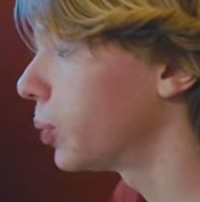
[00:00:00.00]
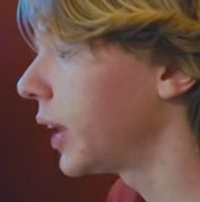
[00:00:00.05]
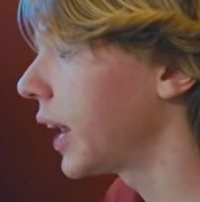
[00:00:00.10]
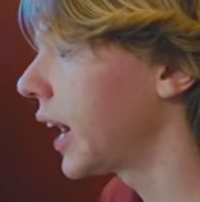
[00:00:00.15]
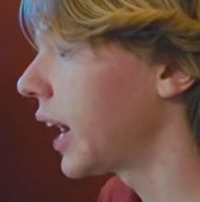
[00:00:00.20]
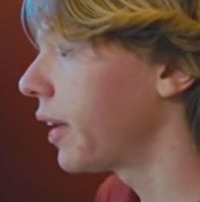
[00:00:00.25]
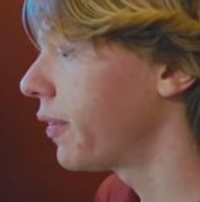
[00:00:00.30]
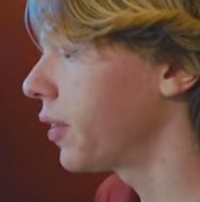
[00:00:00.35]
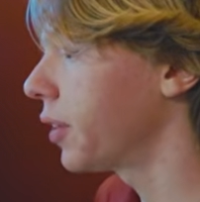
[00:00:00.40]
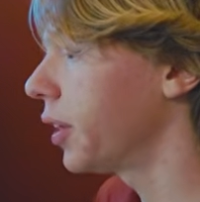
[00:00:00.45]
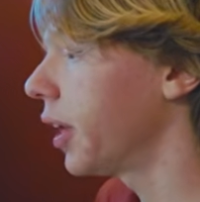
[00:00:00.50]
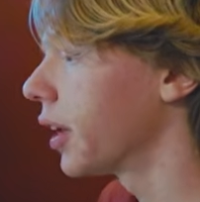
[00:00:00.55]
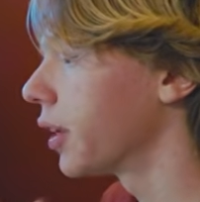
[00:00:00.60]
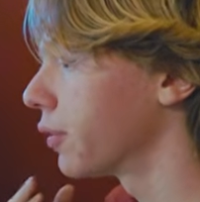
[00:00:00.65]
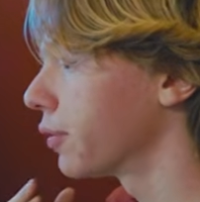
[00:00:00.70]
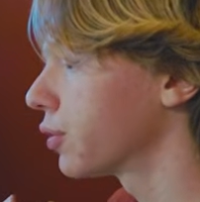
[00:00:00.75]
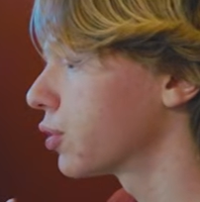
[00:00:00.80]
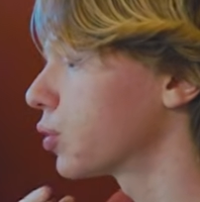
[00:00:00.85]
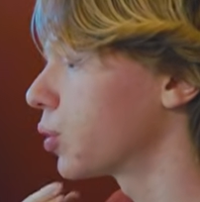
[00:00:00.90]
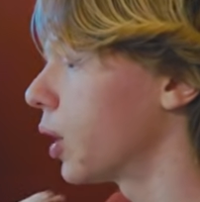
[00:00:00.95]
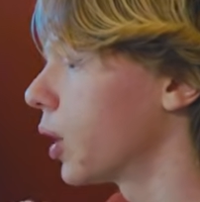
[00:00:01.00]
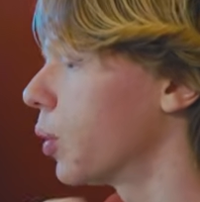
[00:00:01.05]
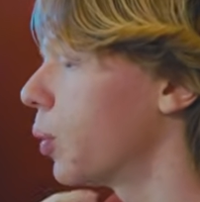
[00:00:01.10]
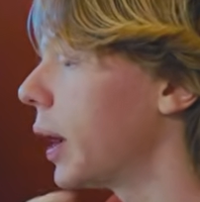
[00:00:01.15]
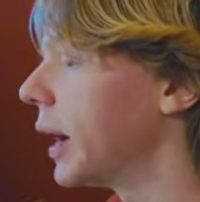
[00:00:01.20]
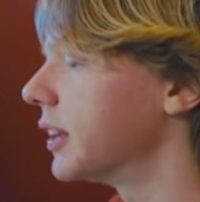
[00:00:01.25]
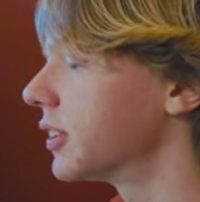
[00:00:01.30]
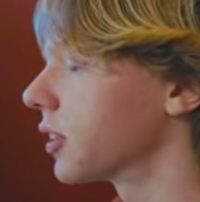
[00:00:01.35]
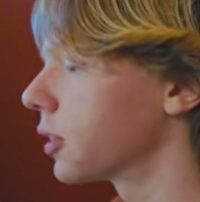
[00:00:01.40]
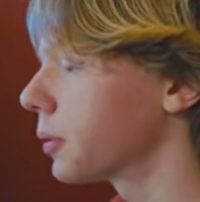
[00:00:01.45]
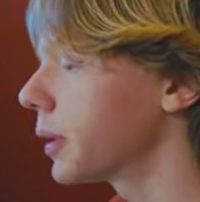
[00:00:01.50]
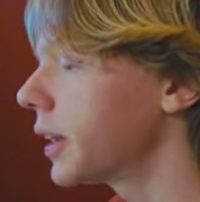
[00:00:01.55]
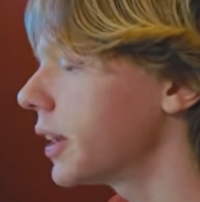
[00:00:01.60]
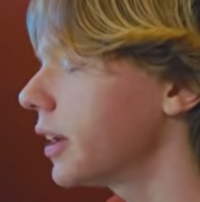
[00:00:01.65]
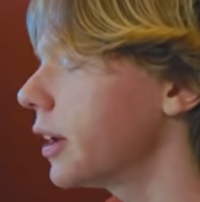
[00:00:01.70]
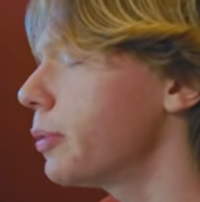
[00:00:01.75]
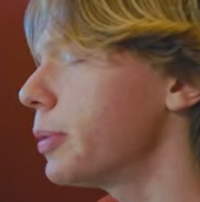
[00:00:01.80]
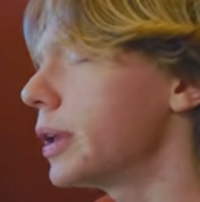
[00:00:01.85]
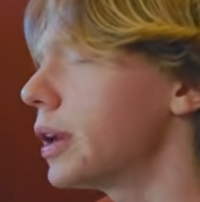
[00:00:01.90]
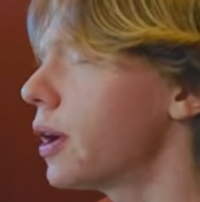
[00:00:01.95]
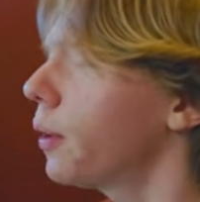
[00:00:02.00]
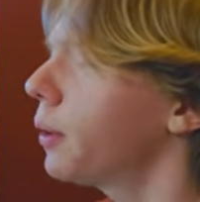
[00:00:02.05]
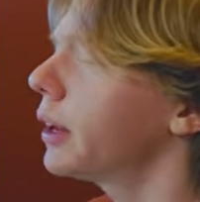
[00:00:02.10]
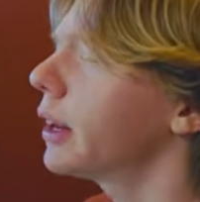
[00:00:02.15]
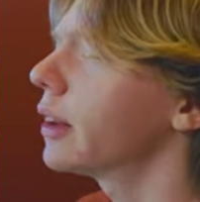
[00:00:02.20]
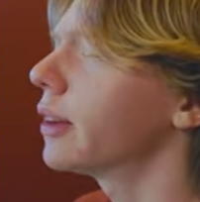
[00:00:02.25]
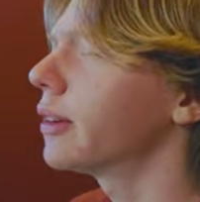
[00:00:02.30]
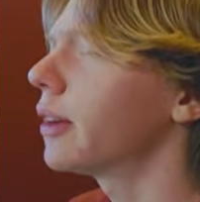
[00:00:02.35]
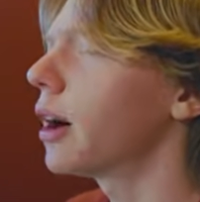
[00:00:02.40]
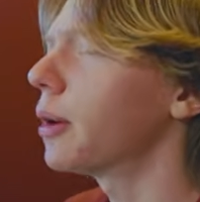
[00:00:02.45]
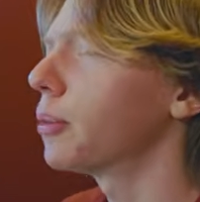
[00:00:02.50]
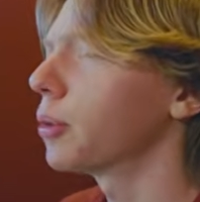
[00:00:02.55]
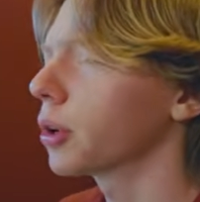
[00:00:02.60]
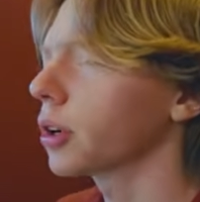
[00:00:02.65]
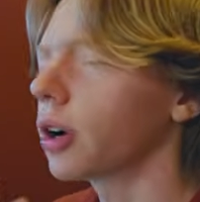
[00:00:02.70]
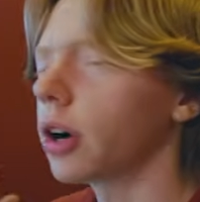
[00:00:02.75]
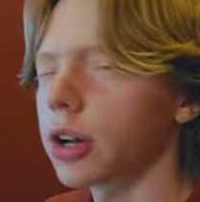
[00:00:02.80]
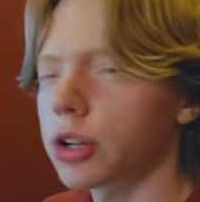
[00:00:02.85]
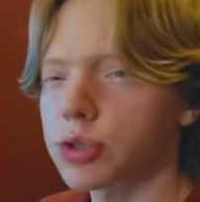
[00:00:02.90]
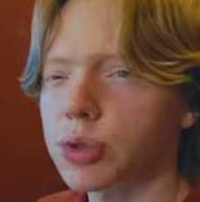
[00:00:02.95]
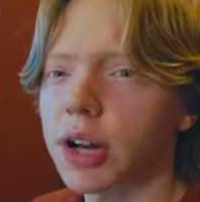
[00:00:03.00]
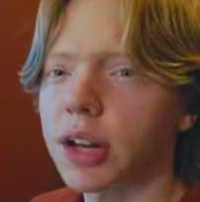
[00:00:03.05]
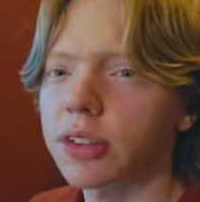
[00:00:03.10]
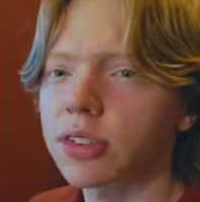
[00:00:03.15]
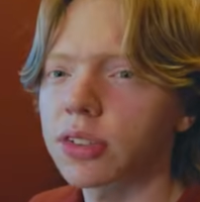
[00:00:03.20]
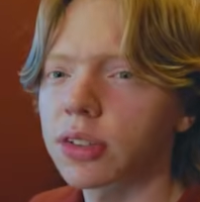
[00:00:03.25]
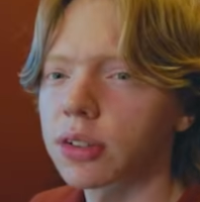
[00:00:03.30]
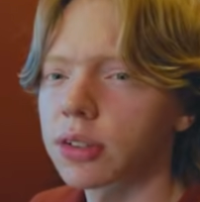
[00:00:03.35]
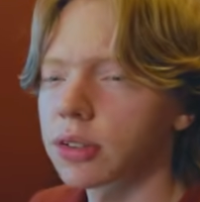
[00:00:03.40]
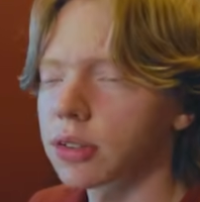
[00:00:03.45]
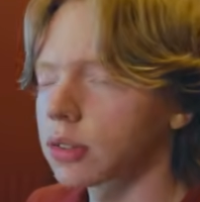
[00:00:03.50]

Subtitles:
we have a lot of strong whites already. We don't need a lot more contrast.